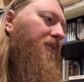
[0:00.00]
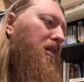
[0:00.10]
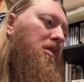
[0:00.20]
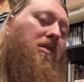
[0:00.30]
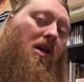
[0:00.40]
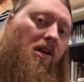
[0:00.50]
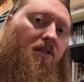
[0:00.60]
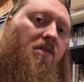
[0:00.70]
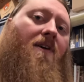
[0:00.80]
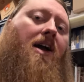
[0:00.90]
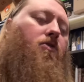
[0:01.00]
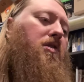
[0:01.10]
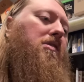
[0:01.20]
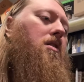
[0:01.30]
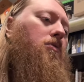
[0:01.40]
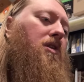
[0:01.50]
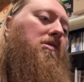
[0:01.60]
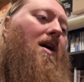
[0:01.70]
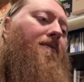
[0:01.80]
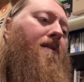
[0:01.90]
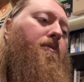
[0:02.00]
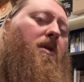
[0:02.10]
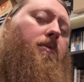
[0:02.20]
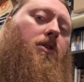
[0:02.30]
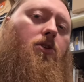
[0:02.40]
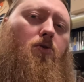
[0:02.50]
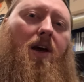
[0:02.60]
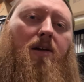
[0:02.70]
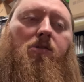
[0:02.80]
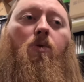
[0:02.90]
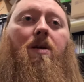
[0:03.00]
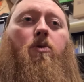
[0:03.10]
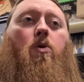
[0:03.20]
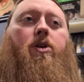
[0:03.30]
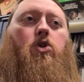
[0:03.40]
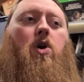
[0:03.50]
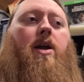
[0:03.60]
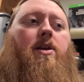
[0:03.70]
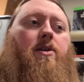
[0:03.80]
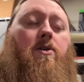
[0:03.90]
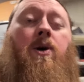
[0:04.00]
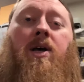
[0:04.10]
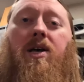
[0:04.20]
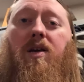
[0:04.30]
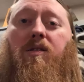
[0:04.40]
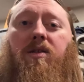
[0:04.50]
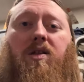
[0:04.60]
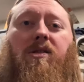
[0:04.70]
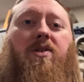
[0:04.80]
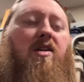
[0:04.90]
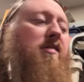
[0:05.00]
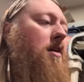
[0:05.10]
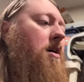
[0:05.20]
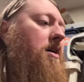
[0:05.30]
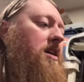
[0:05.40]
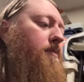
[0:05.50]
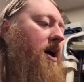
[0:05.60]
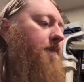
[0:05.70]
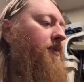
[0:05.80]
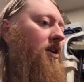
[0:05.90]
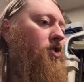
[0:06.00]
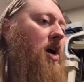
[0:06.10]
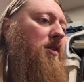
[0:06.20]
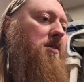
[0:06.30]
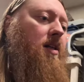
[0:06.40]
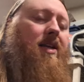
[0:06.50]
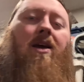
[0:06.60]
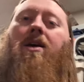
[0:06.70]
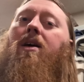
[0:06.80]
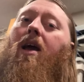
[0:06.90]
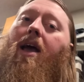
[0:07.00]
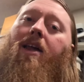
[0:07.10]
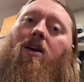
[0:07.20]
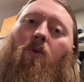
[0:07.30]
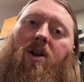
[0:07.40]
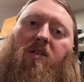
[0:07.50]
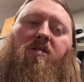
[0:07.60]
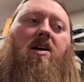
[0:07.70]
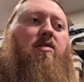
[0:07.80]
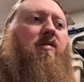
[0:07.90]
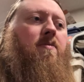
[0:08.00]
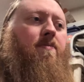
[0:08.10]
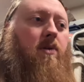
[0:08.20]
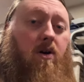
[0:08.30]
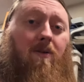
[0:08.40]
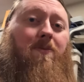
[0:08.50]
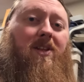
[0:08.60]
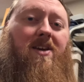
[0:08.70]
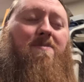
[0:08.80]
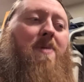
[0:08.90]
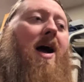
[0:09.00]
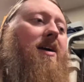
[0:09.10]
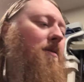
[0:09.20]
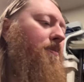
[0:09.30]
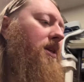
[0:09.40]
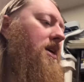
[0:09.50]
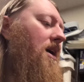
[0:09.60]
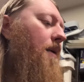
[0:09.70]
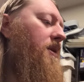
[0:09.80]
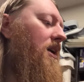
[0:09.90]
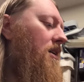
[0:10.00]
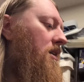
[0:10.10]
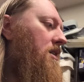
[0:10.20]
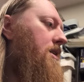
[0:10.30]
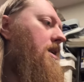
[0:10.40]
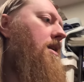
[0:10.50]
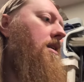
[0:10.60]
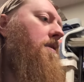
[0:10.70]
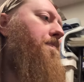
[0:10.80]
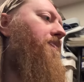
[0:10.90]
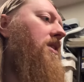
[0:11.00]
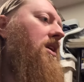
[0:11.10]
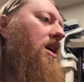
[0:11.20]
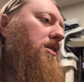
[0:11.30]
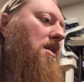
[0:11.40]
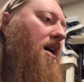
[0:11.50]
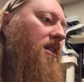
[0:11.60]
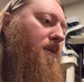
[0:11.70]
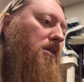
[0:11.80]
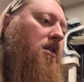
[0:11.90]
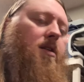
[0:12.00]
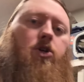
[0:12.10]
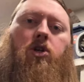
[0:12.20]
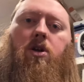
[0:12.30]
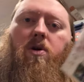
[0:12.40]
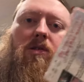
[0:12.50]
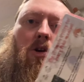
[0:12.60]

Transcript: since getting this factory sealed one, so I have never been able to do that. So what I'm going to try to do is list this on eBay and try to sell it, and when it sells, hopefully buy a complete copy. It's not in the best condition. There is a